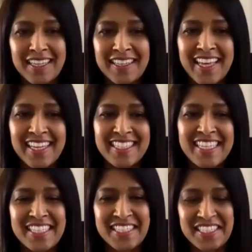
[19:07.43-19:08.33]
I think that
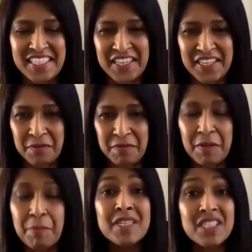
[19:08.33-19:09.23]
is uh, the
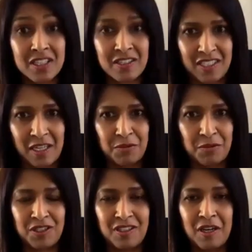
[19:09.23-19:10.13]

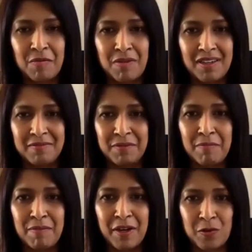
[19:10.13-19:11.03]
misconception um,
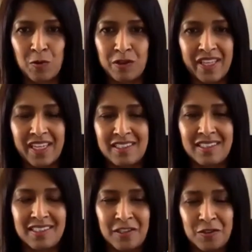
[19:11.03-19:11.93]
about all of that,
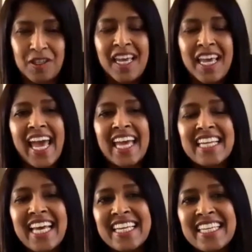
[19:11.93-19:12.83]
you know,
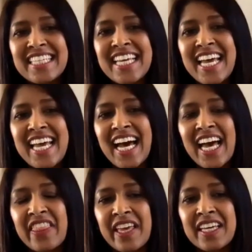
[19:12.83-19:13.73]
and and. I
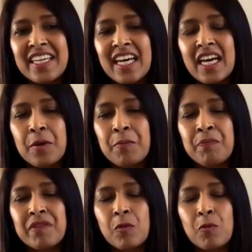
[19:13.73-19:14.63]
think
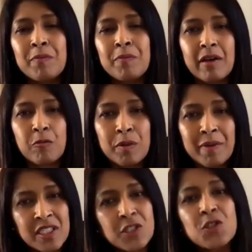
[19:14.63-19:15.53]
um, we, we
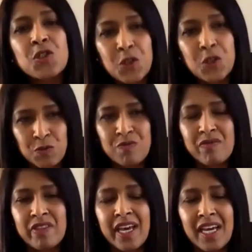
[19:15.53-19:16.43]
mustn't assume
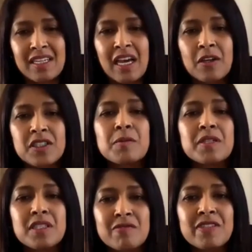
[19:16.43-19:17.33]
that our
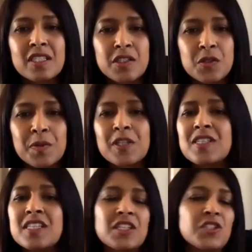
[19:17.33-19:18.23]
exhibitors and visitors, because
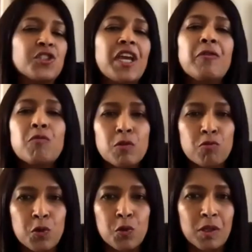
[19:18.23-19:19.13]
there's a general
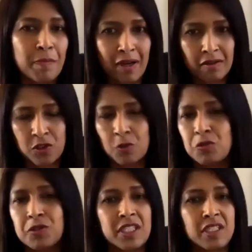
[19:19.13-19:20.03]
rule about
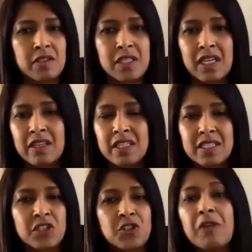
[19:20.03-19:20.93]
social distancing and there's
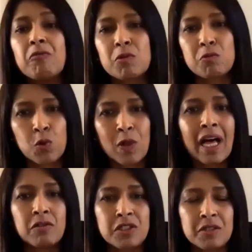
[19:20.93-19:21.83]
a general rule
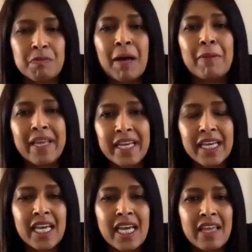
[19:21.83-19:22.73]
out in public,
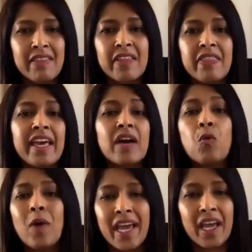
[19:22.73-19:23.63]
that they're
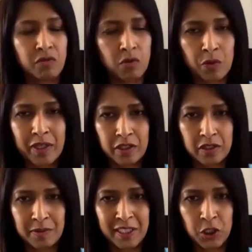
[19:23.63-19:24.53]
aware of what we're going to
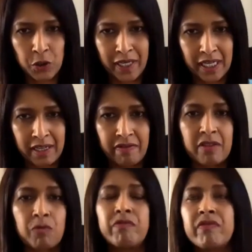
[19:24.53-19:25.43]
be doing and that,
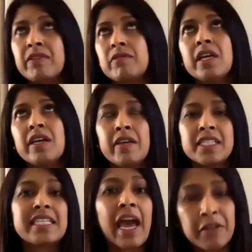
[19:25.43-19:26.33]
that it's
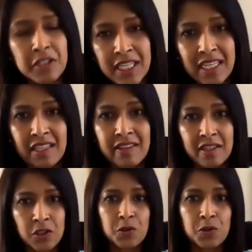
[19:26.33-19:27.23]
guaranteed
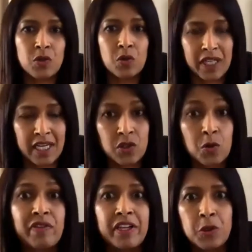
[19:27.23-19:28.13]
that you as an organizer
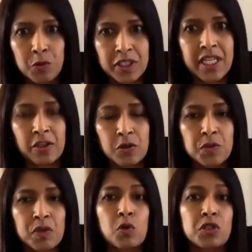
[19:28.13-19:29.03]
or venue will take those
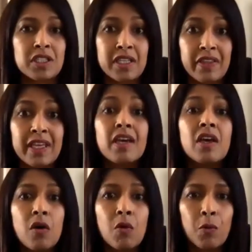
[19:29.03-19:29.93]
precautions. I think
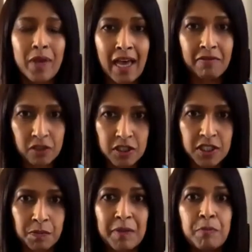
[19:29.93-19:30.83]
we have to
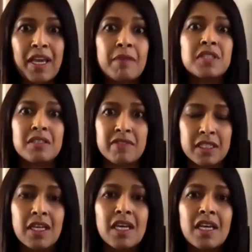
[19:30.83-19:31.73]
just be preemptive
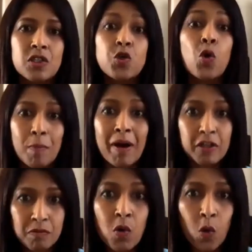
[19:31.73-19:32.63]
and talk about
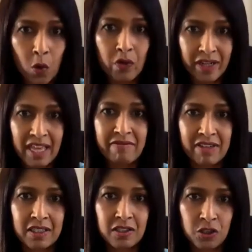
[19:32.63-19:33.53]
it more than
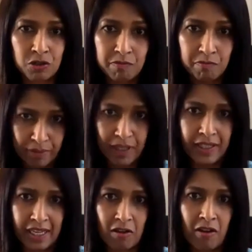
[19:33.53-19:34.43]
ever to build
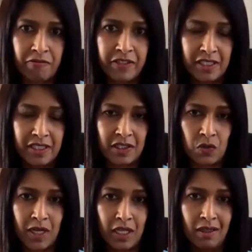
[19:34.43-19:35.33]
that confidence as
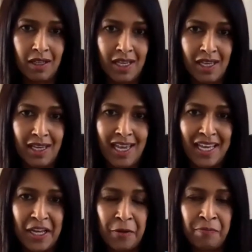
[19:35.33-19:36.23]
well.
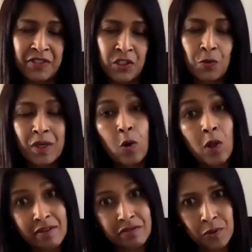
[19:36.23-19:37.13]
Um, so we all
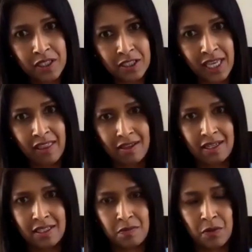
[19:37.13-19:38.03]
have to work together, I
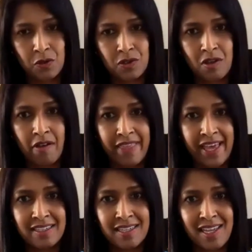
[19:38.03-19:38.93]
suppose, on
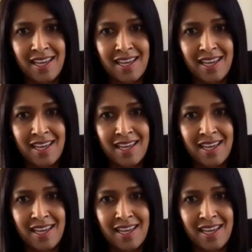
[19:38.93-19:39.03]
that.